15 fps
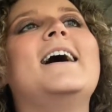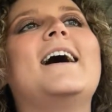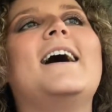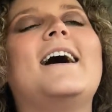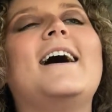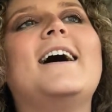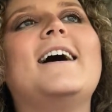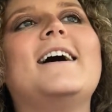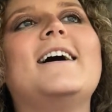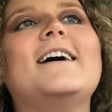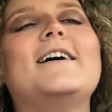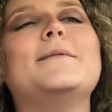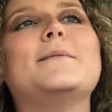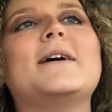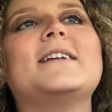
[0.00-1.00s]

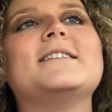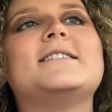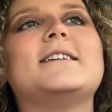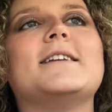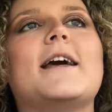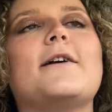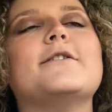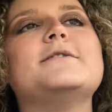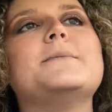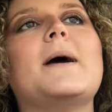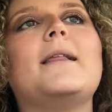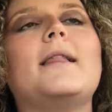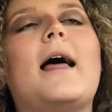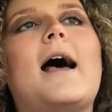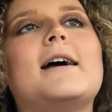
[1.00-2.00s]
Um, today was my
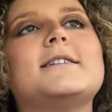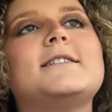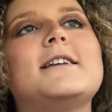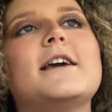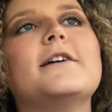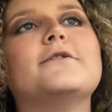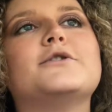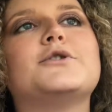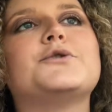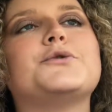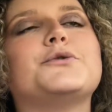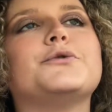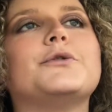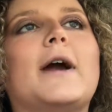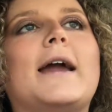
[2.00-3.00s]
last day of
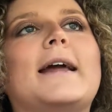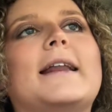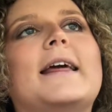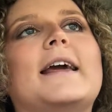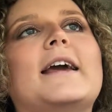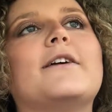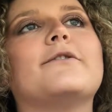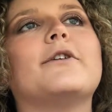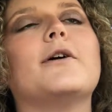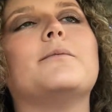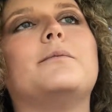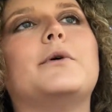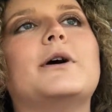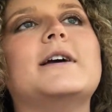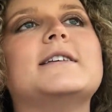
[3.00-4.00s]
training for
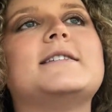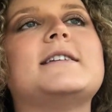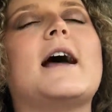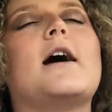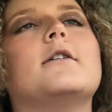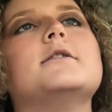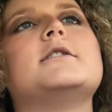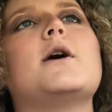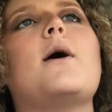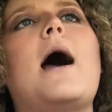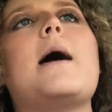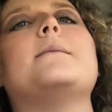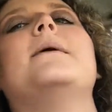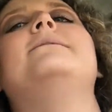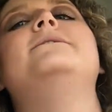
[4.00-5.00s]
Boys Town, so
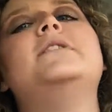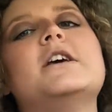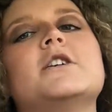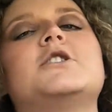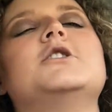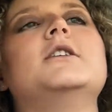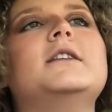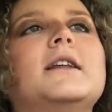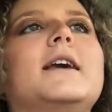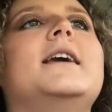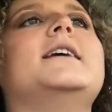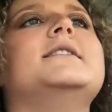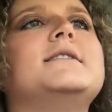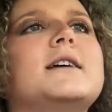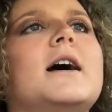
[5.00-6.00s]
I'm
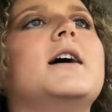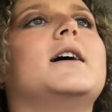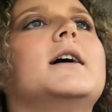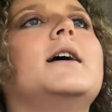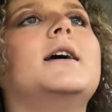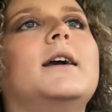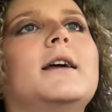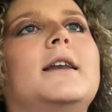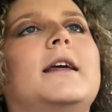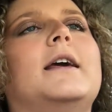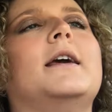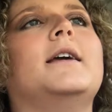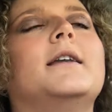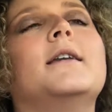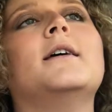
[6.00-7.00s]
officially done
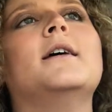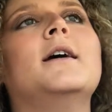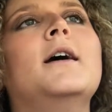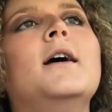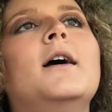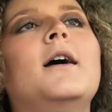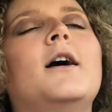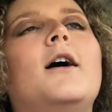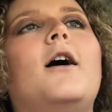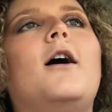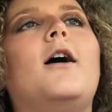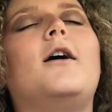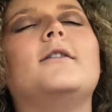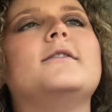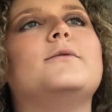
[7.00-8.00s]

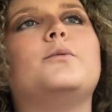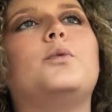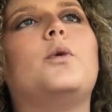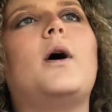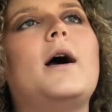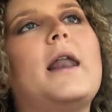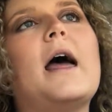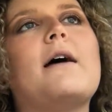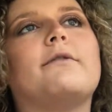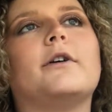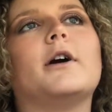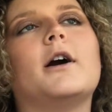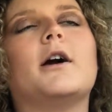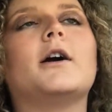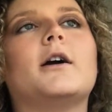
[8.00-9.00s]
and
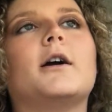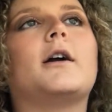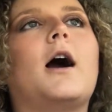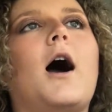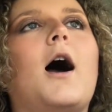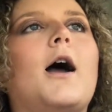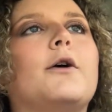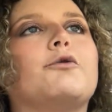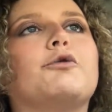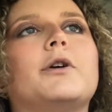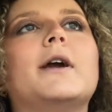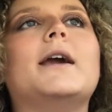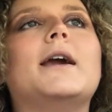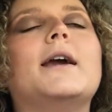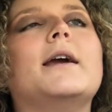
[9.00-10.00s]
whatever. Got
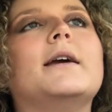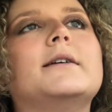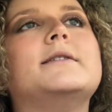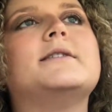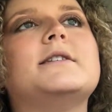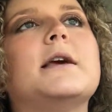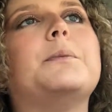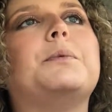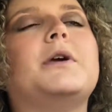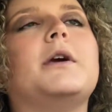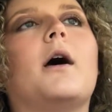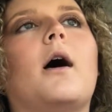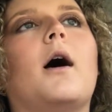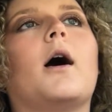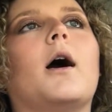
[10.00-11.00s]
re
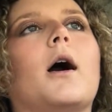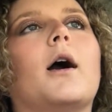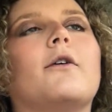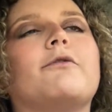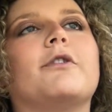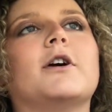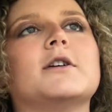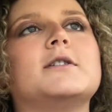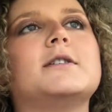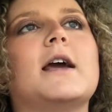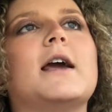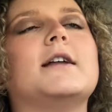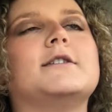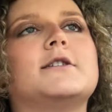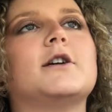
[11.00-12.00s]
CPR first
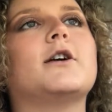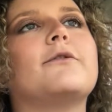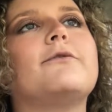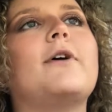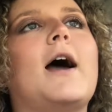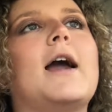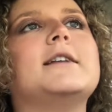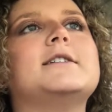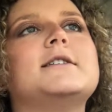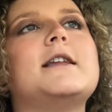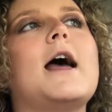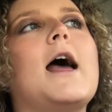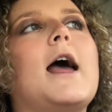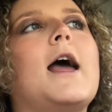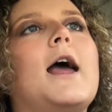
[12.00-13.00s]
aid certified
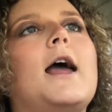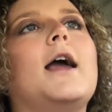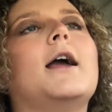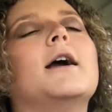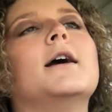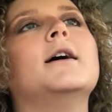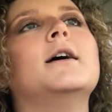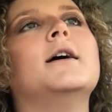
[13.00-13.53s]
today